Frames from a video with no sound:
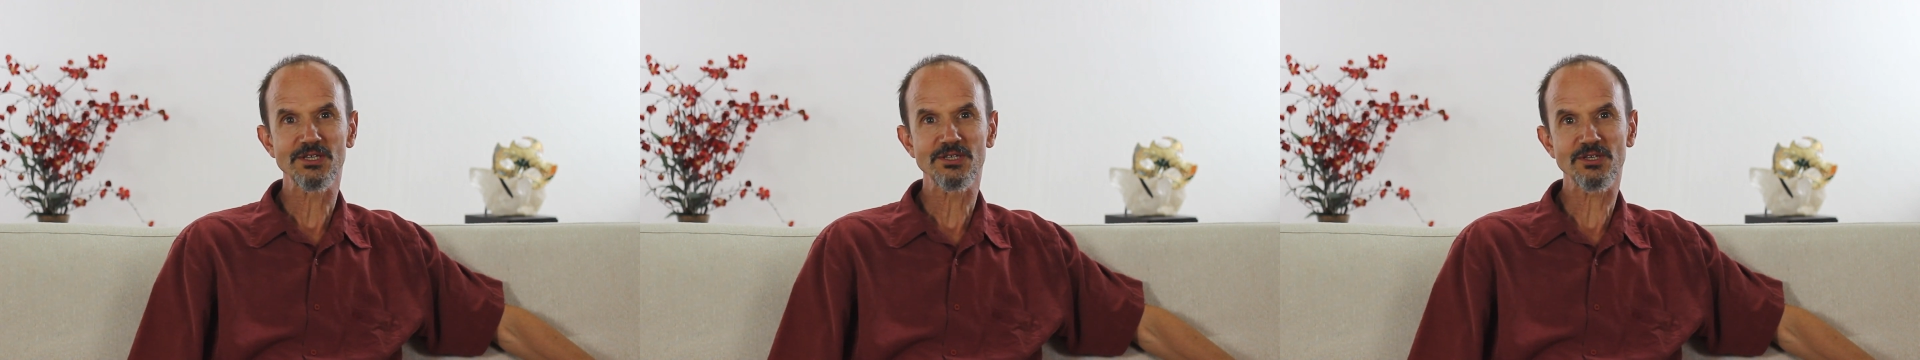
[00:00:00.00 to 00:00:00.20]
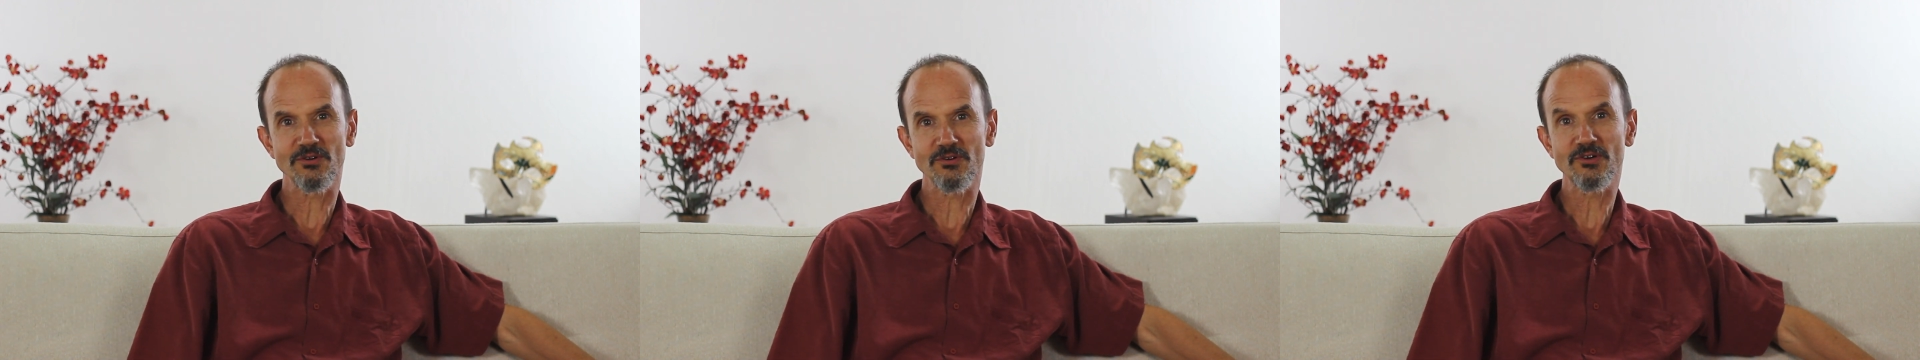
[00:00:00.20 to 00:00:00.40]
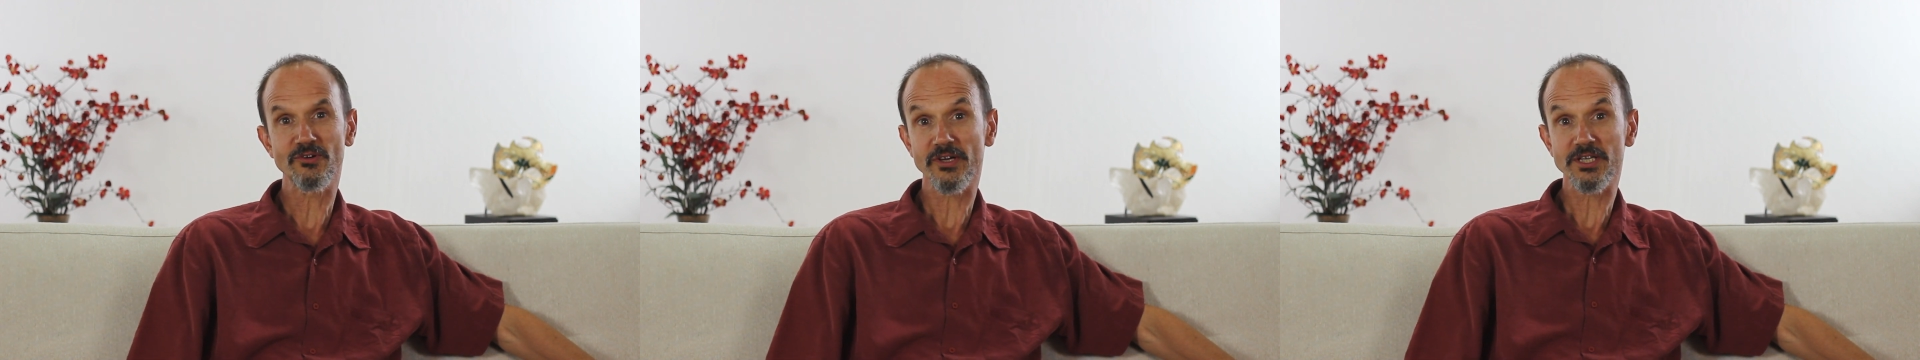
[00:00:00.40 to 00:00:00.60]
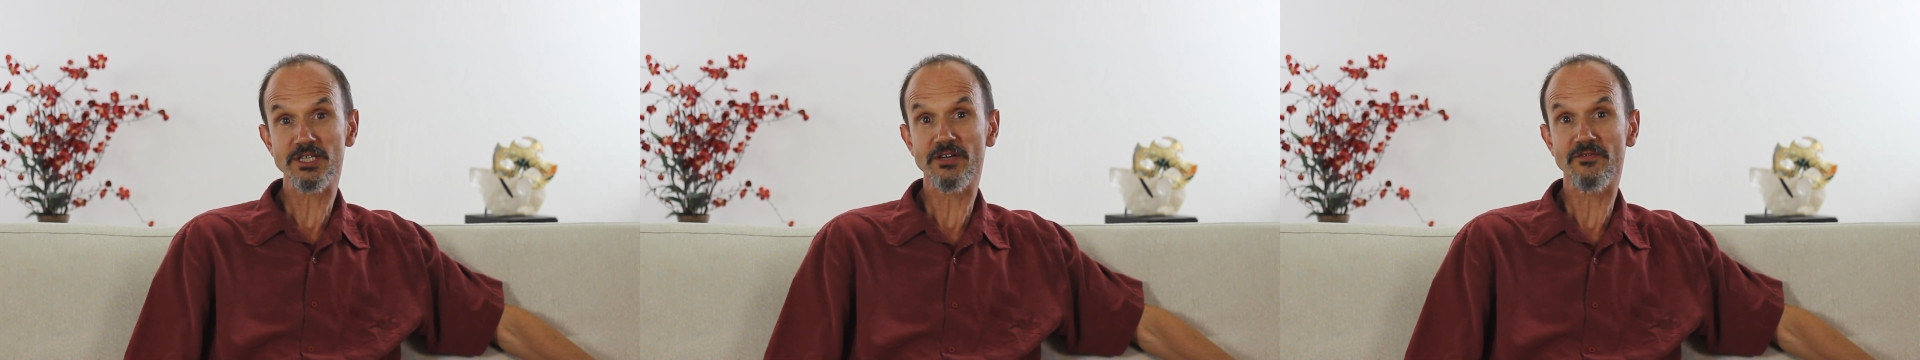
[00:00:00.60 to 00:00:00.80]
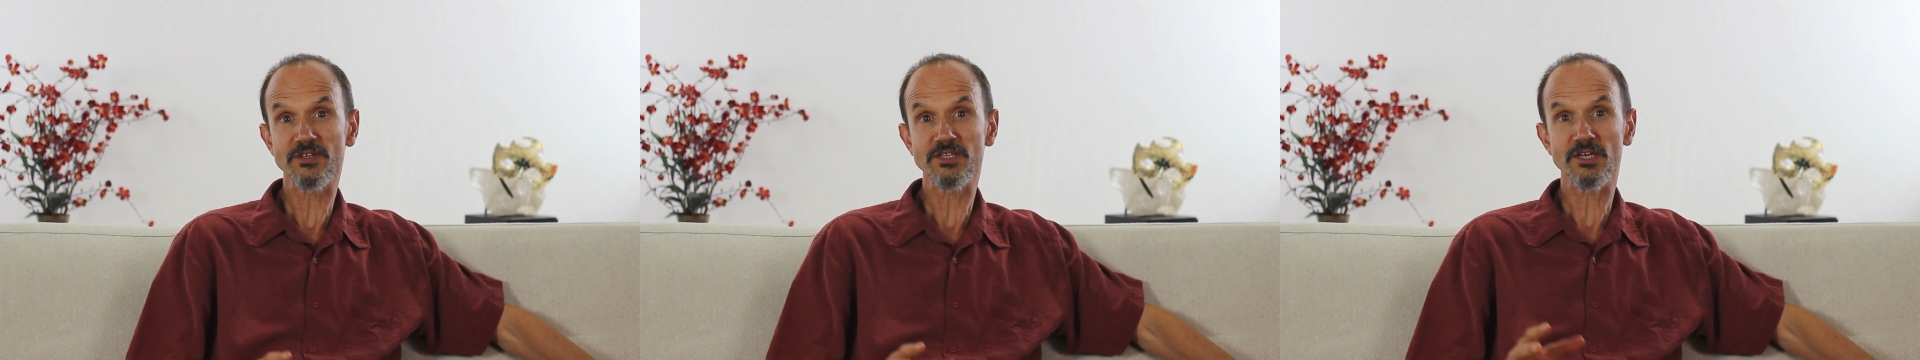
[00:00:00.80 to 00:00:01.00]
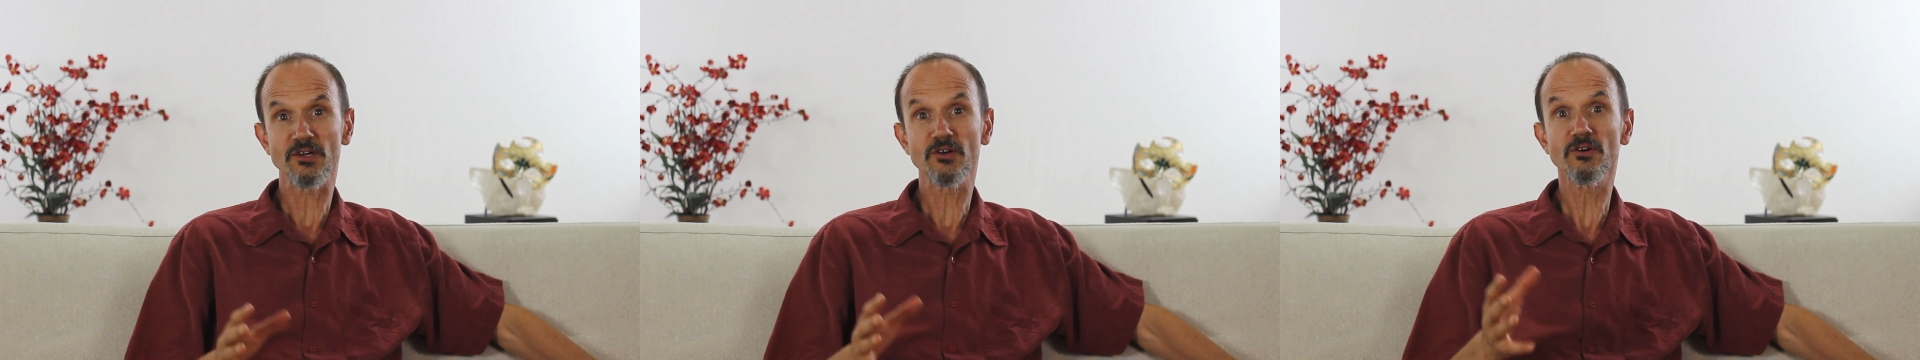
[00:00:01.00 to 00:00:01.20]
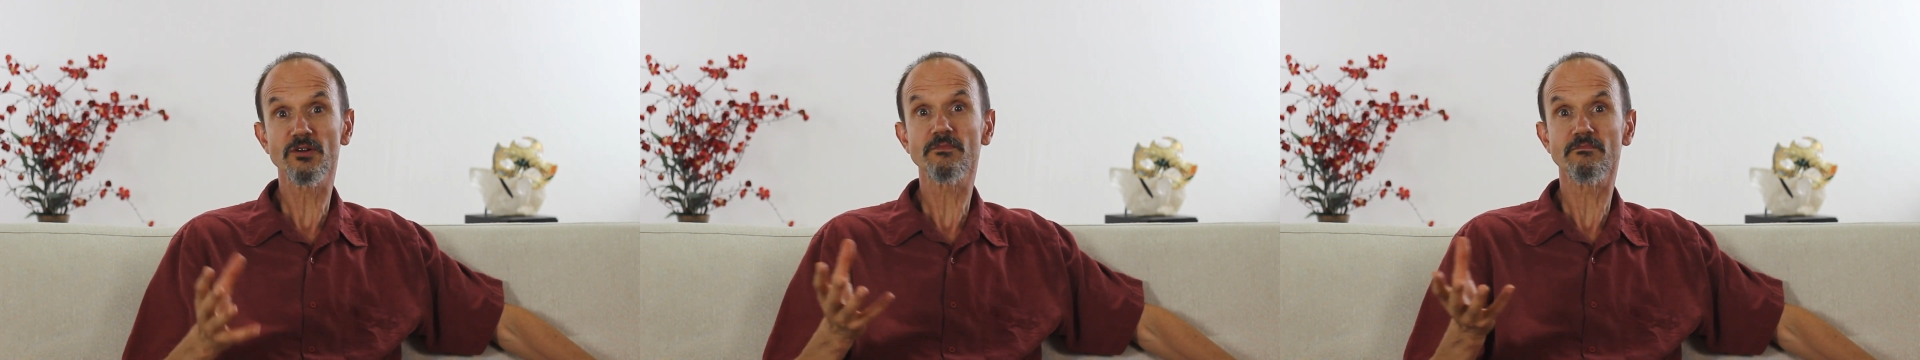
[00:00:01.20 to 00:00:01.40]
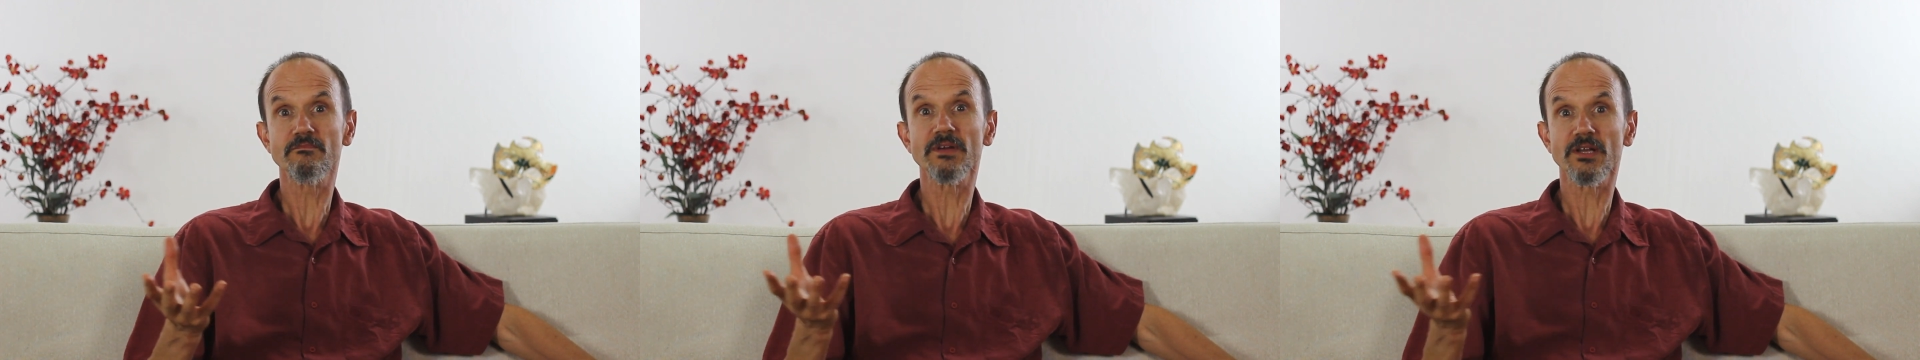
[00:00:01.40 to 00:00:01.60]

so creativity could